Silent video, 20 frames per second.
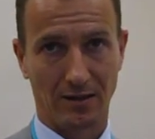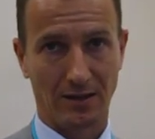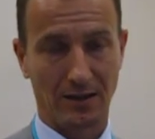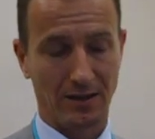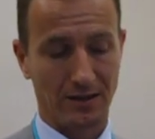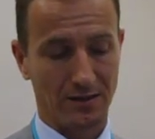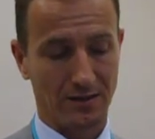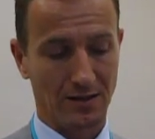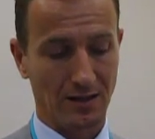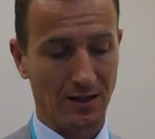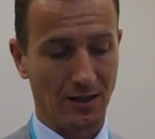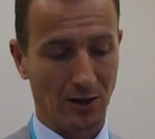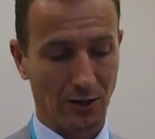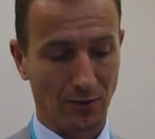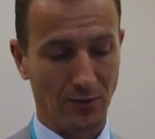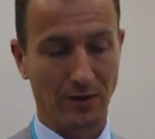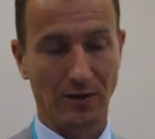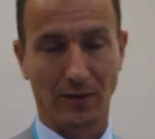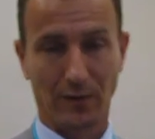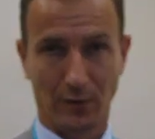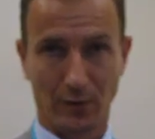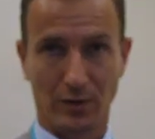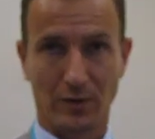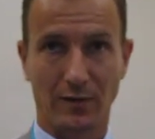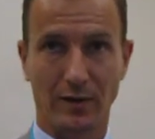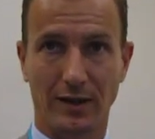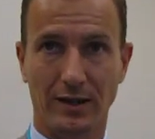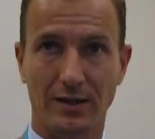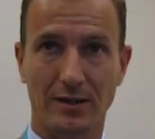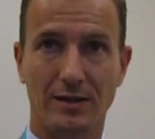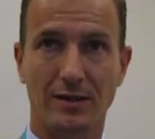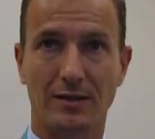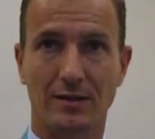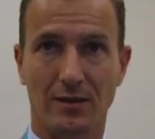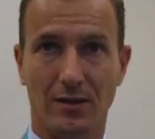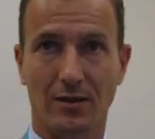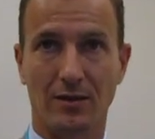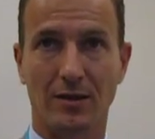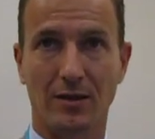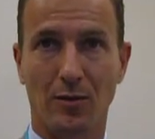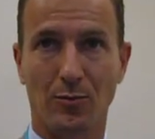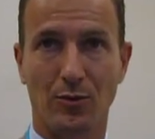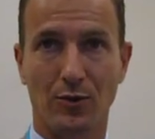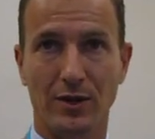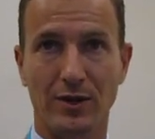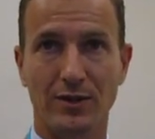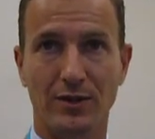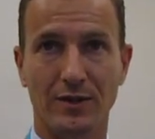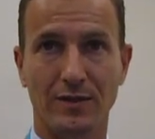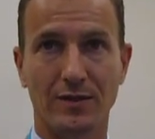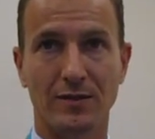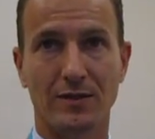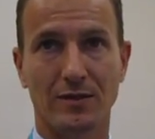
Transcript: is including the first phase, starting the operations.